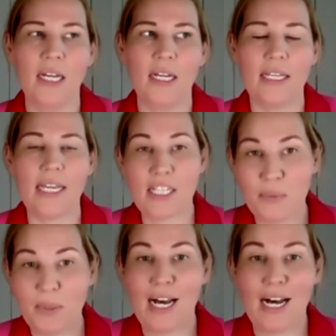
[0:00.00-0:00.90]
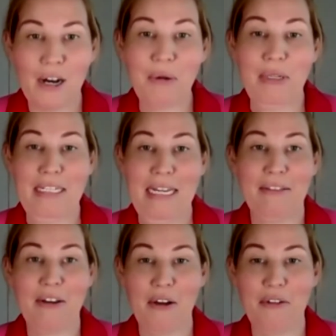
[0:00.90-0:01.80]
Yes, we are holding
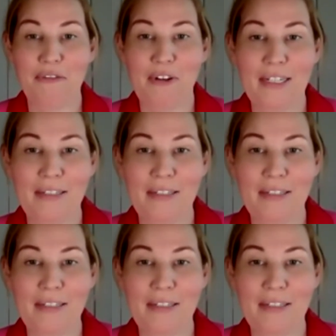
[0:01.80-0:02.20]
down the home front,